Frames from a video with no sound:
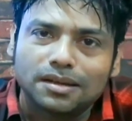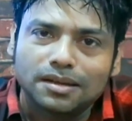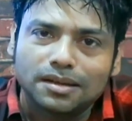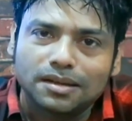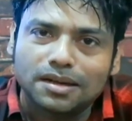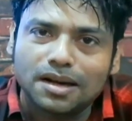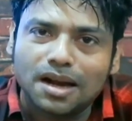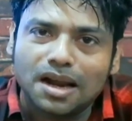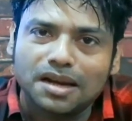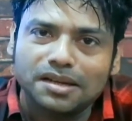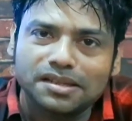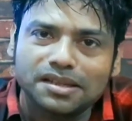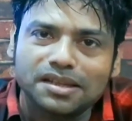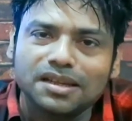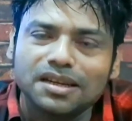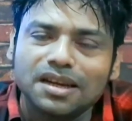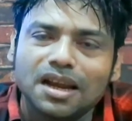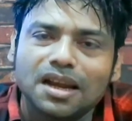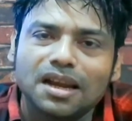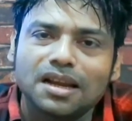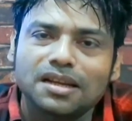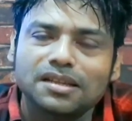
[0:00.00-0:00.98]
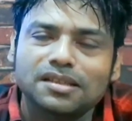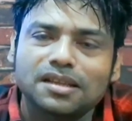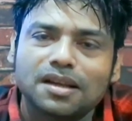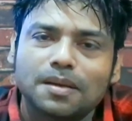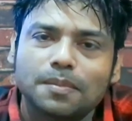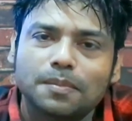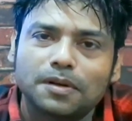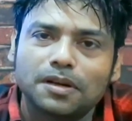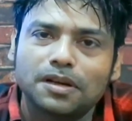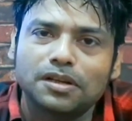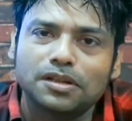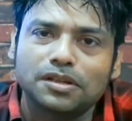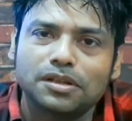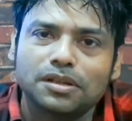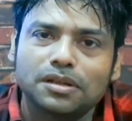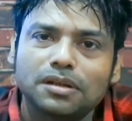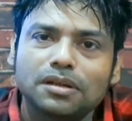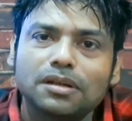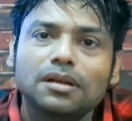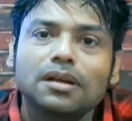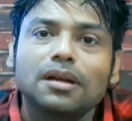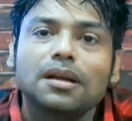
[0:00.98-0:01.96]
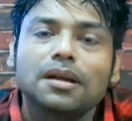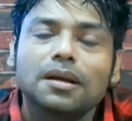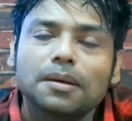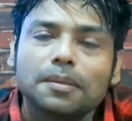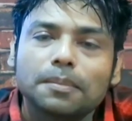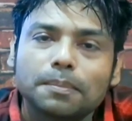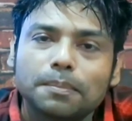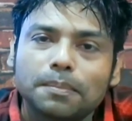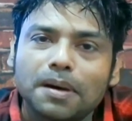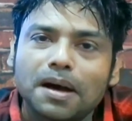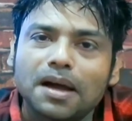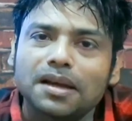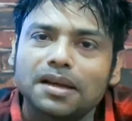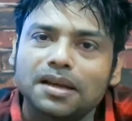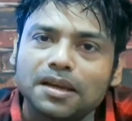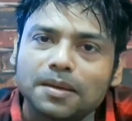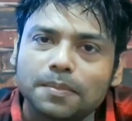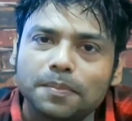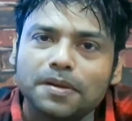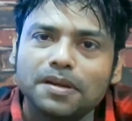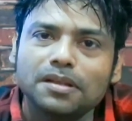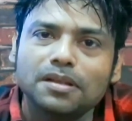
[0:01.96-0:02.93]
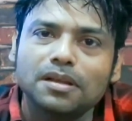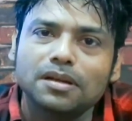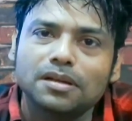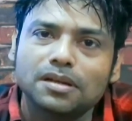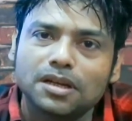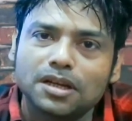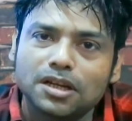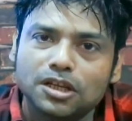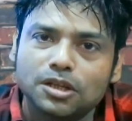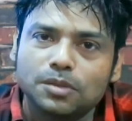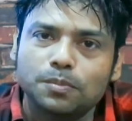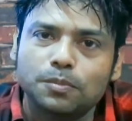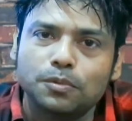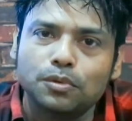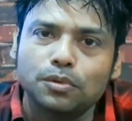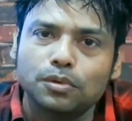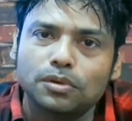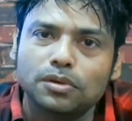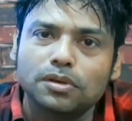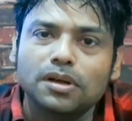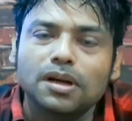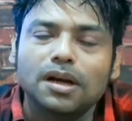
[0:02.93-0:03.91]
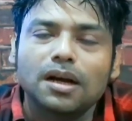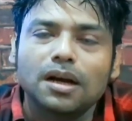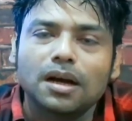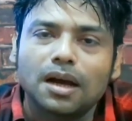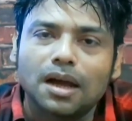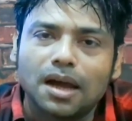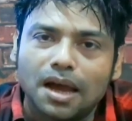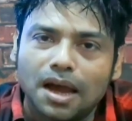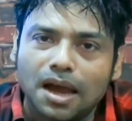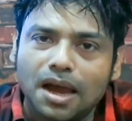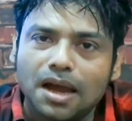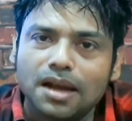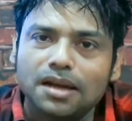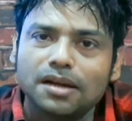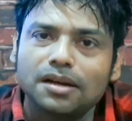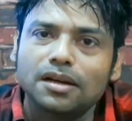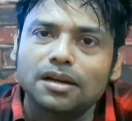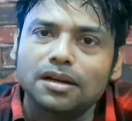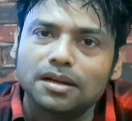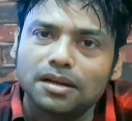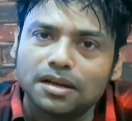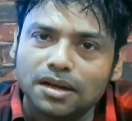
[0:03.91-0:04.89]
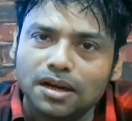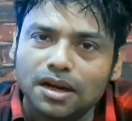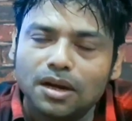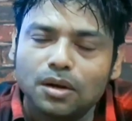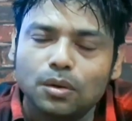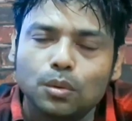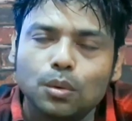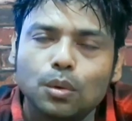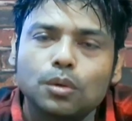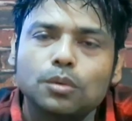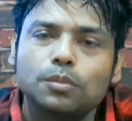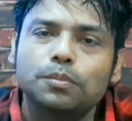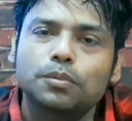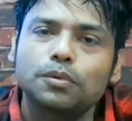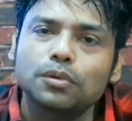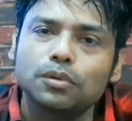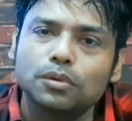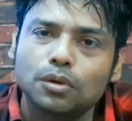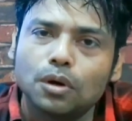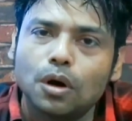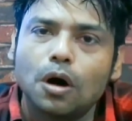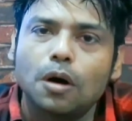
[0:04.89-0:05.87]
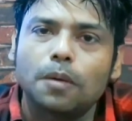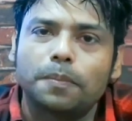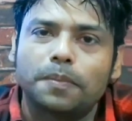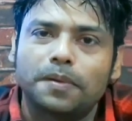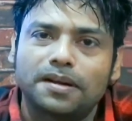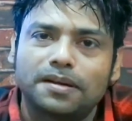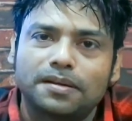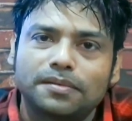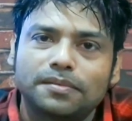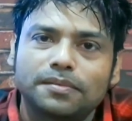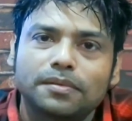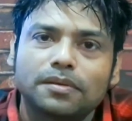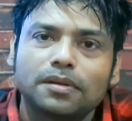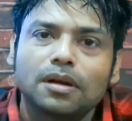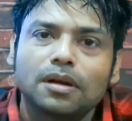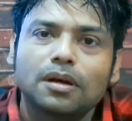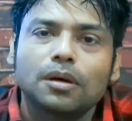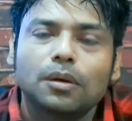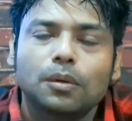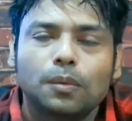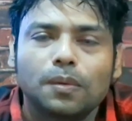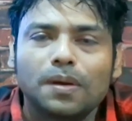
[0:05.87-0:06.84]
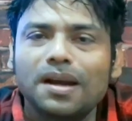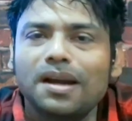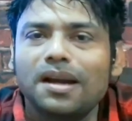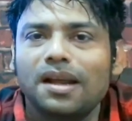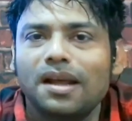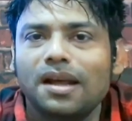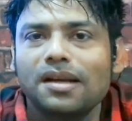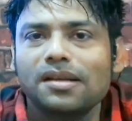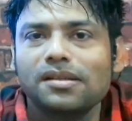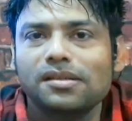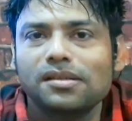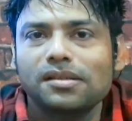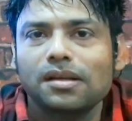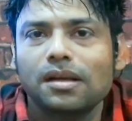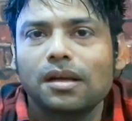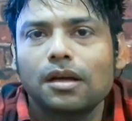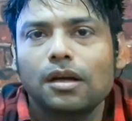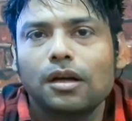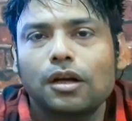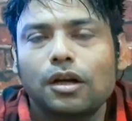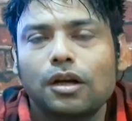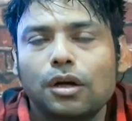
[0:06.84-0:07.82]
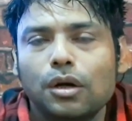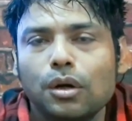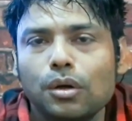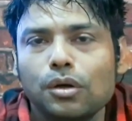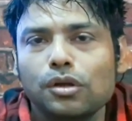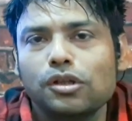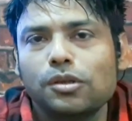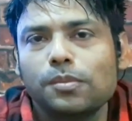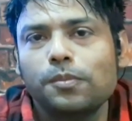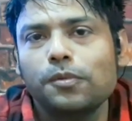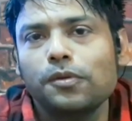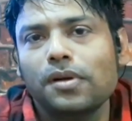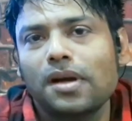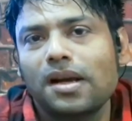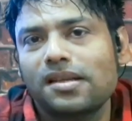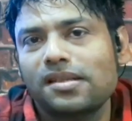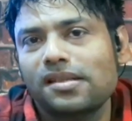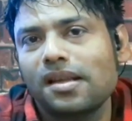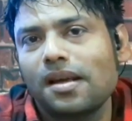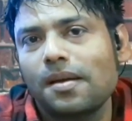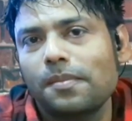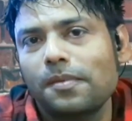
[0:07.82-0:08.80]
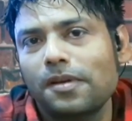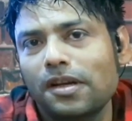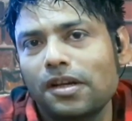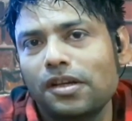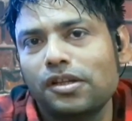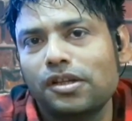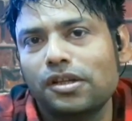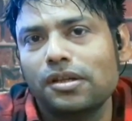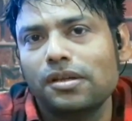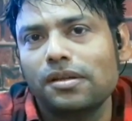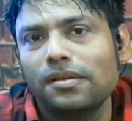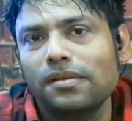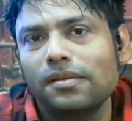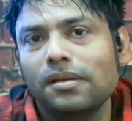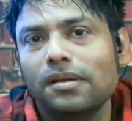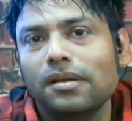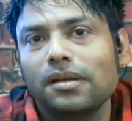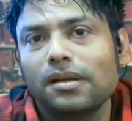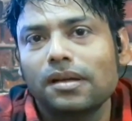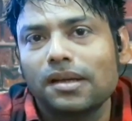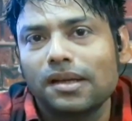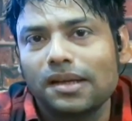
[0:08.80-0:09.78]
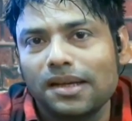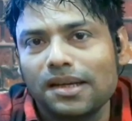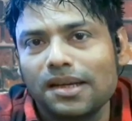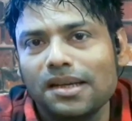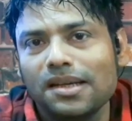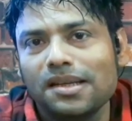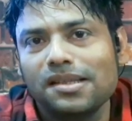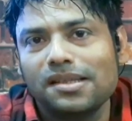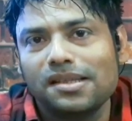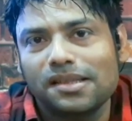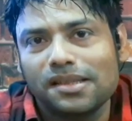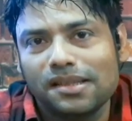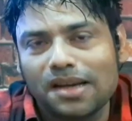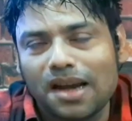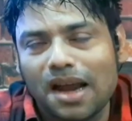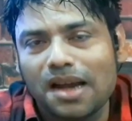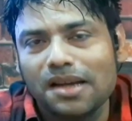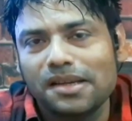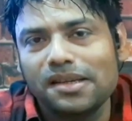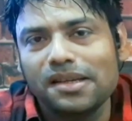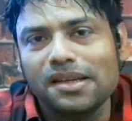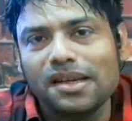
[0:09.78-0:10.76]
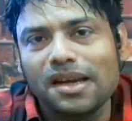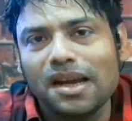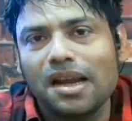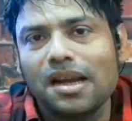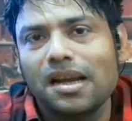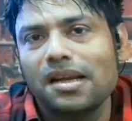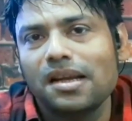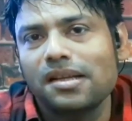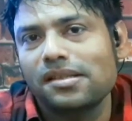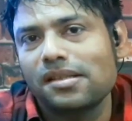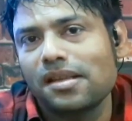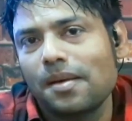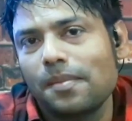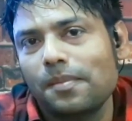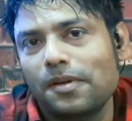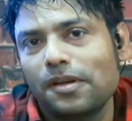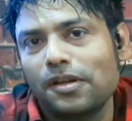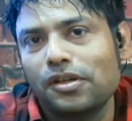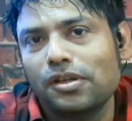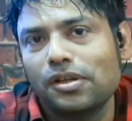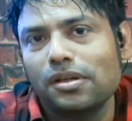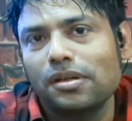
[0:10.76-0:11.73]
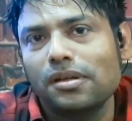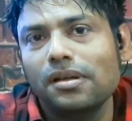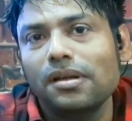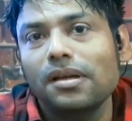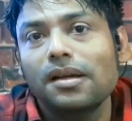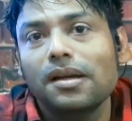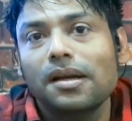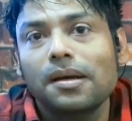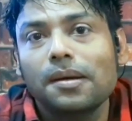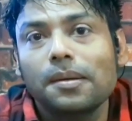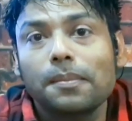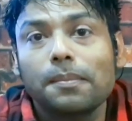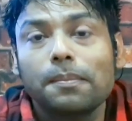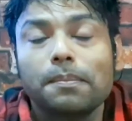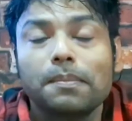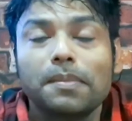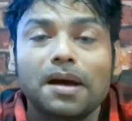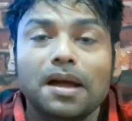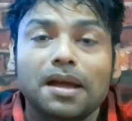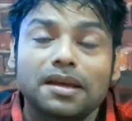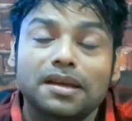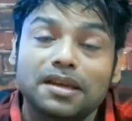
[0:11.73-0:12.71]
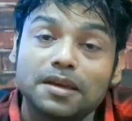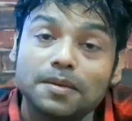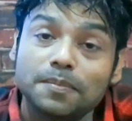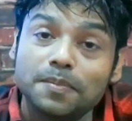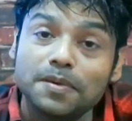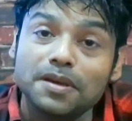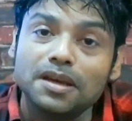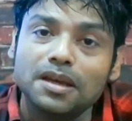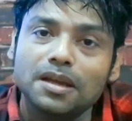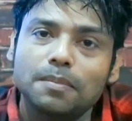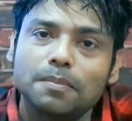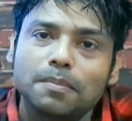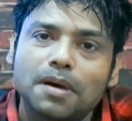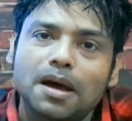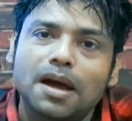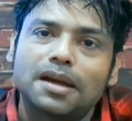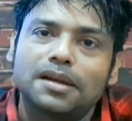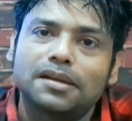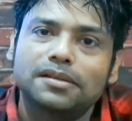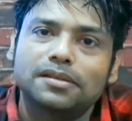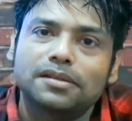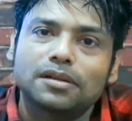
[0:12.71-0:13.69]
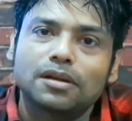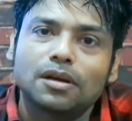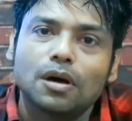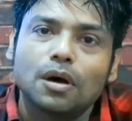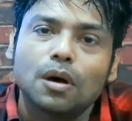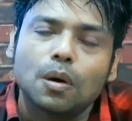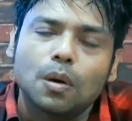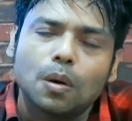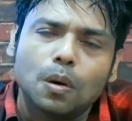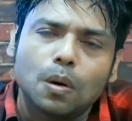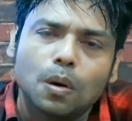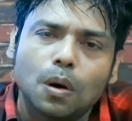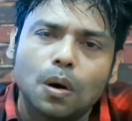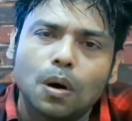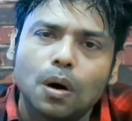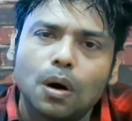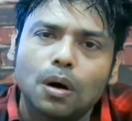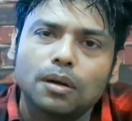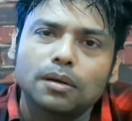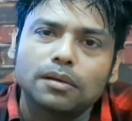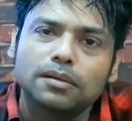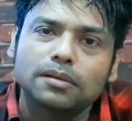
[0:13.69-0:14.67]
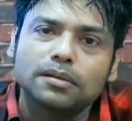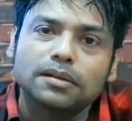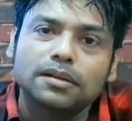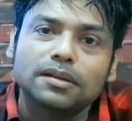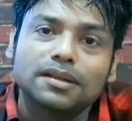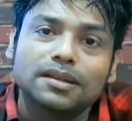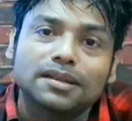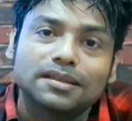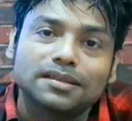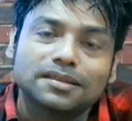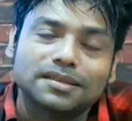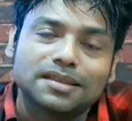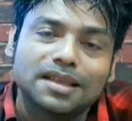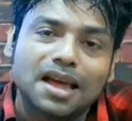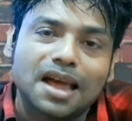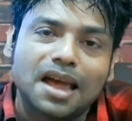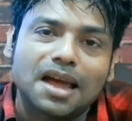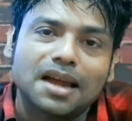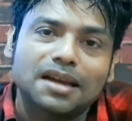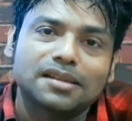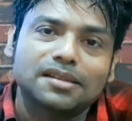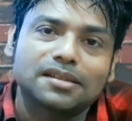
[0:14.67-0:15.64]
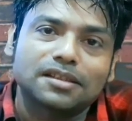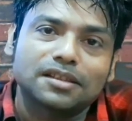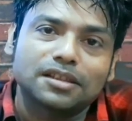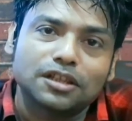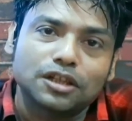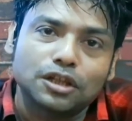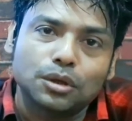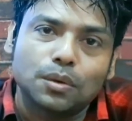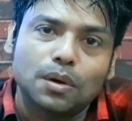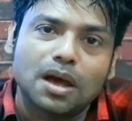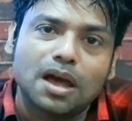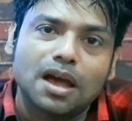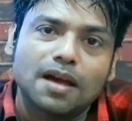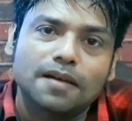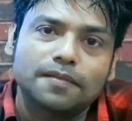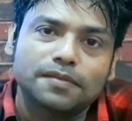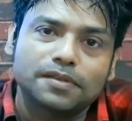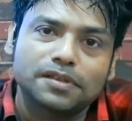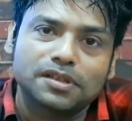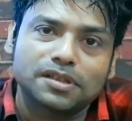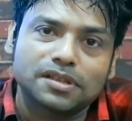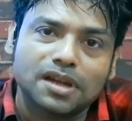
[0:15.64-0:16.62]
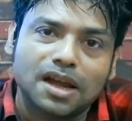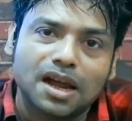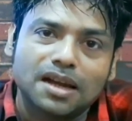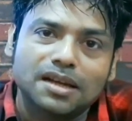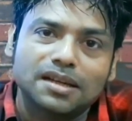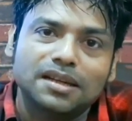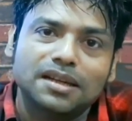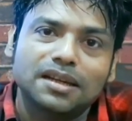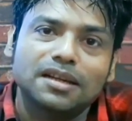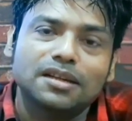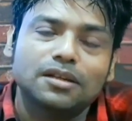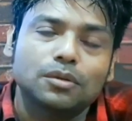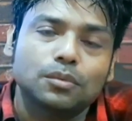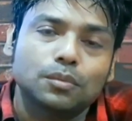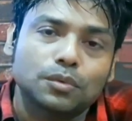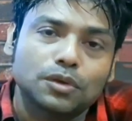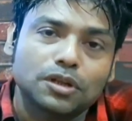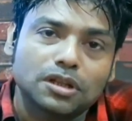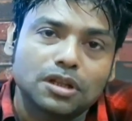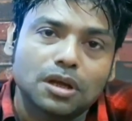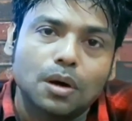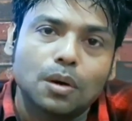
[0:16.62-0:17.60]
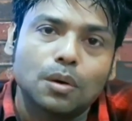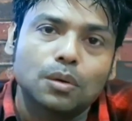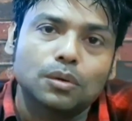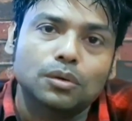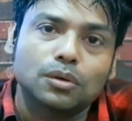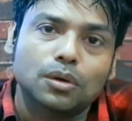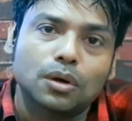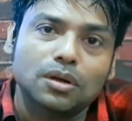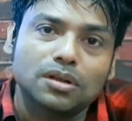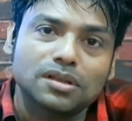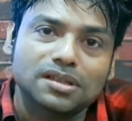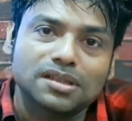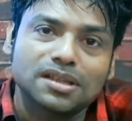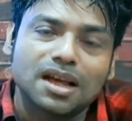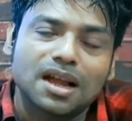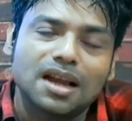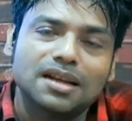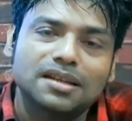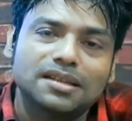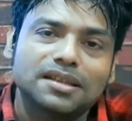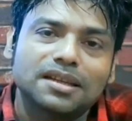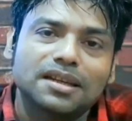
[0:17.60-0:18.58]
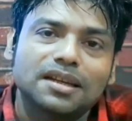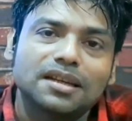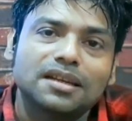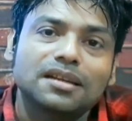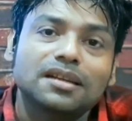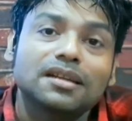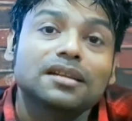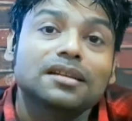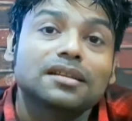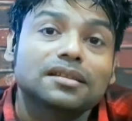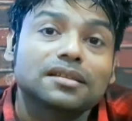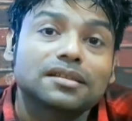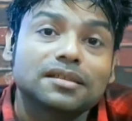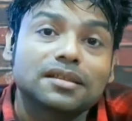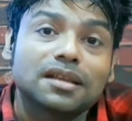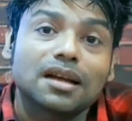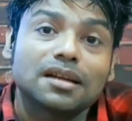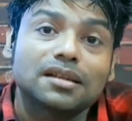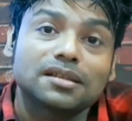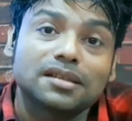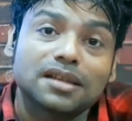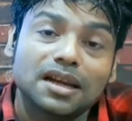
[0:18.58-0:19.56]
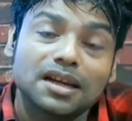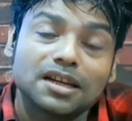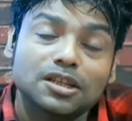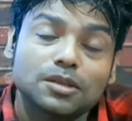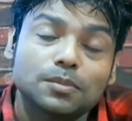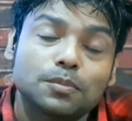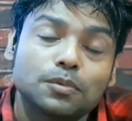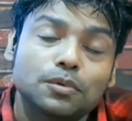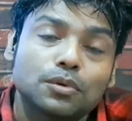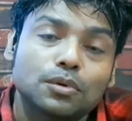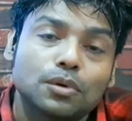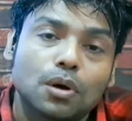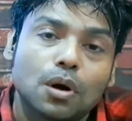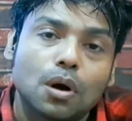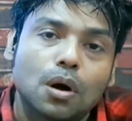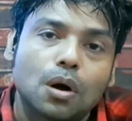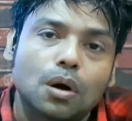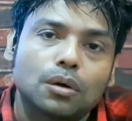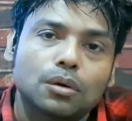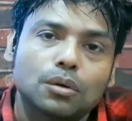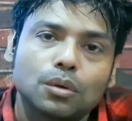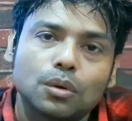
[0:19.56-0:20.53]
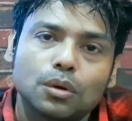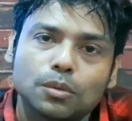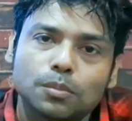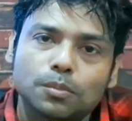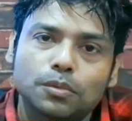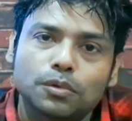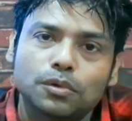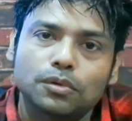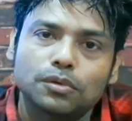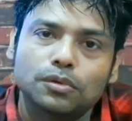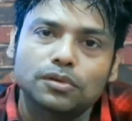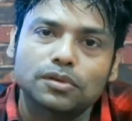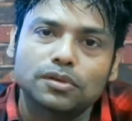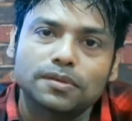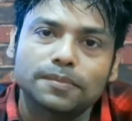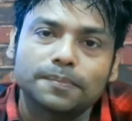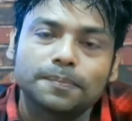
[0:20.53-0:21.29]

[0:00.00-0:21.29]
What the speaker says: writing an examination by keeping the textbook and notebook open, whereas closed book examination is writing an examination by keeping in mind all that you have studied without consulting the textbook or notebooks.